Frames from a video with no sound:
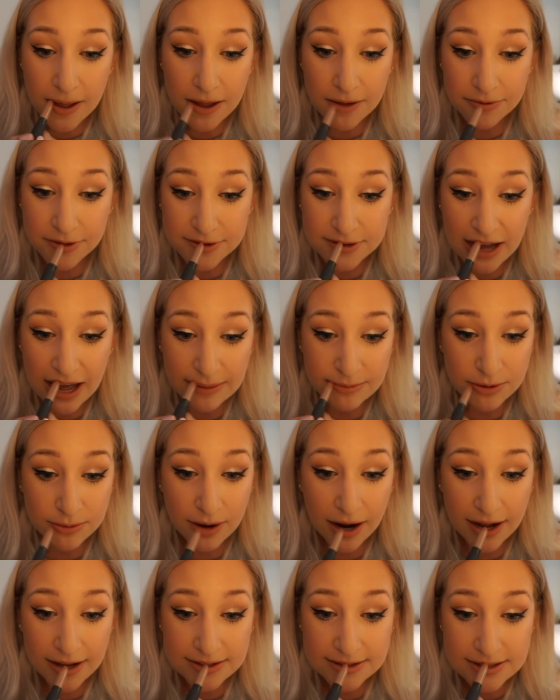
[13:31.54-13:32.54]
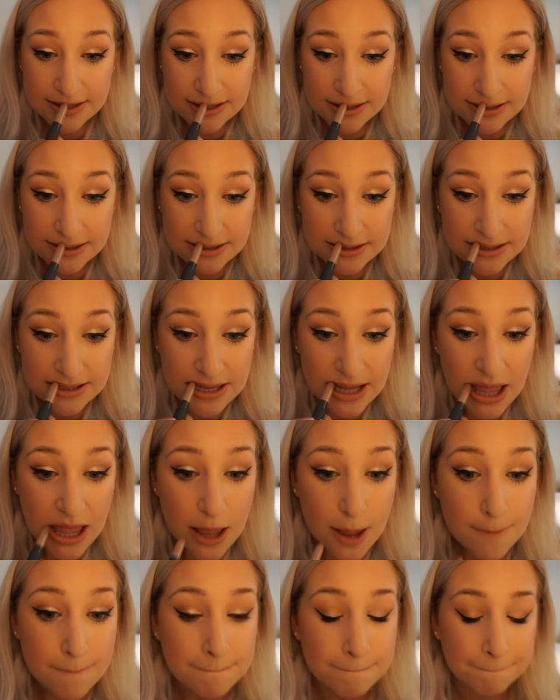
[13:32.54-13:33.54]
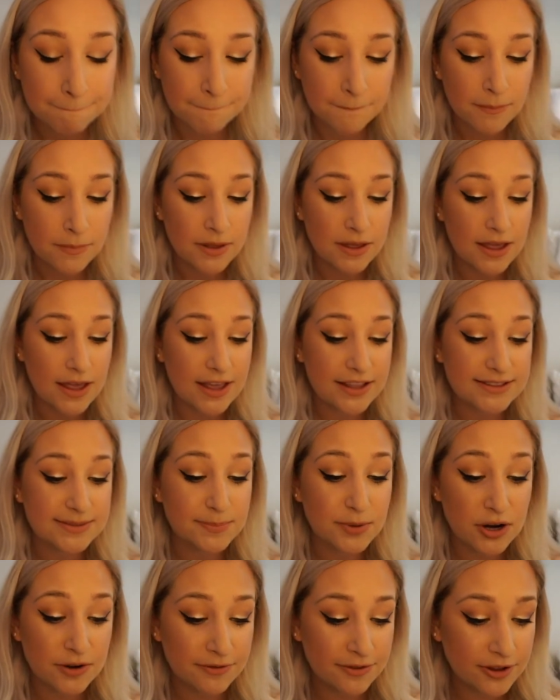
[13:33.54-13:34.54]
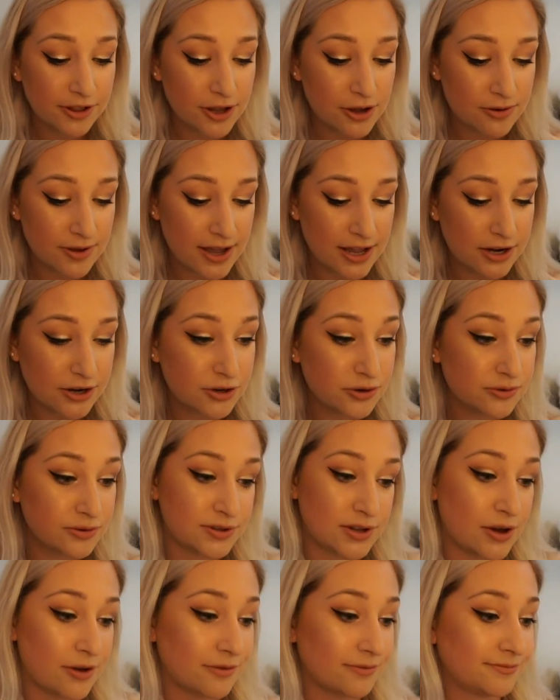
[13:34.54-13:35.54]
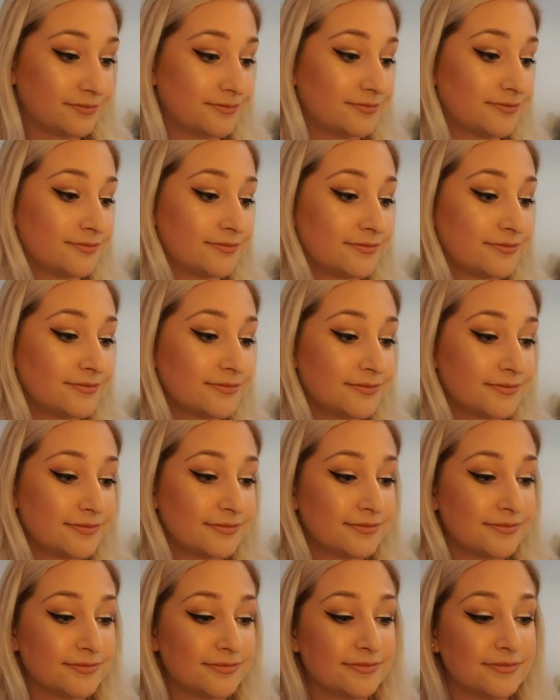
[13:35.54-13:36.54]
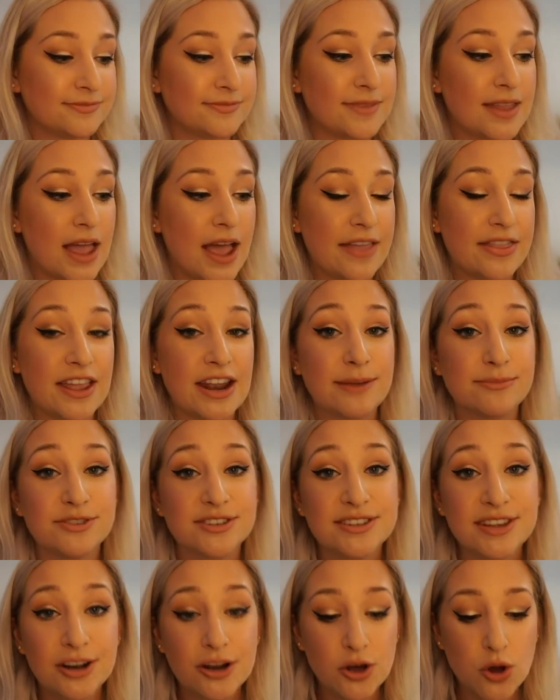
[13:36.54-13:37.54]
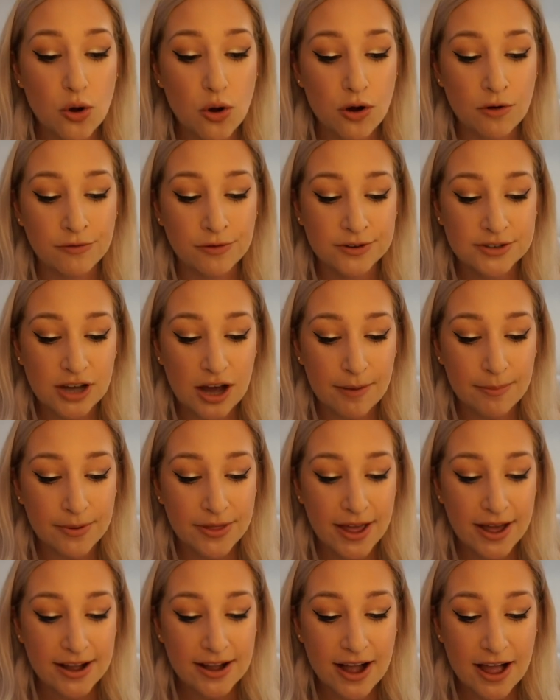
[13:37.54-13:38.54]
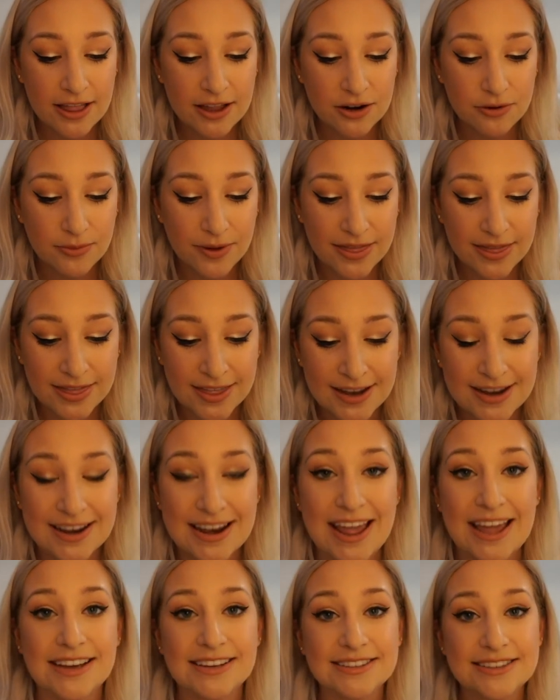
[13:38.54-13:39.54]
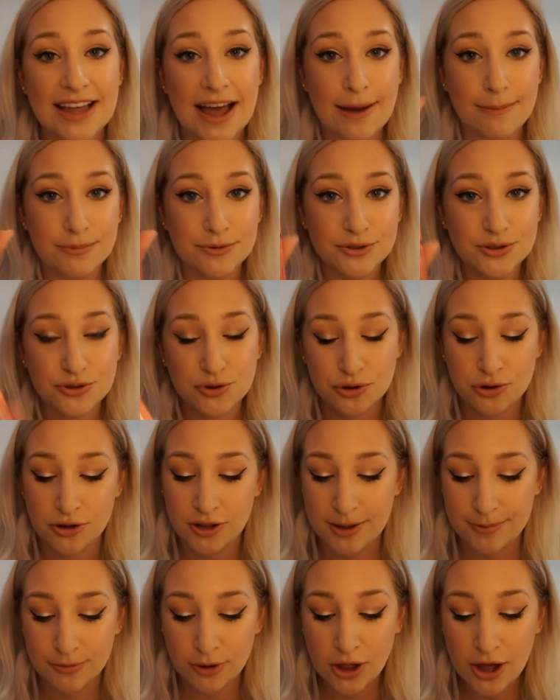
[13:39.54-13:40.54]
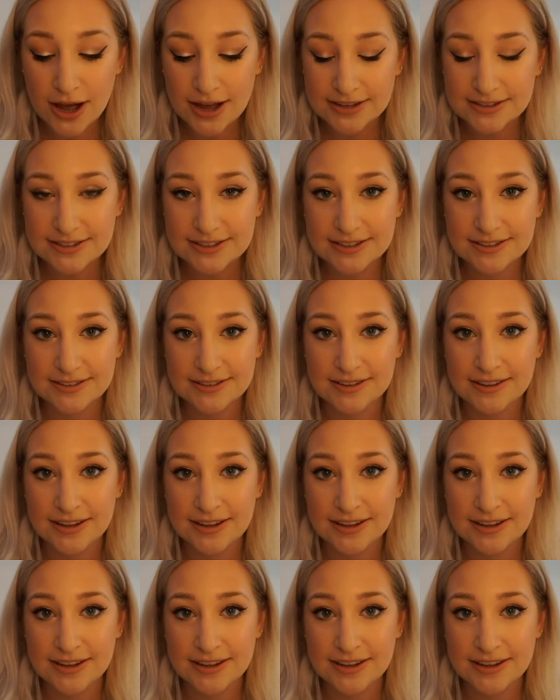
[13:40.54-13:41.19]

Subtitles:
if the time arises, it's perfectly okay to do so. And then I'm just gonna go over top of that color with the NYX Apple Strudel Lip Gloss.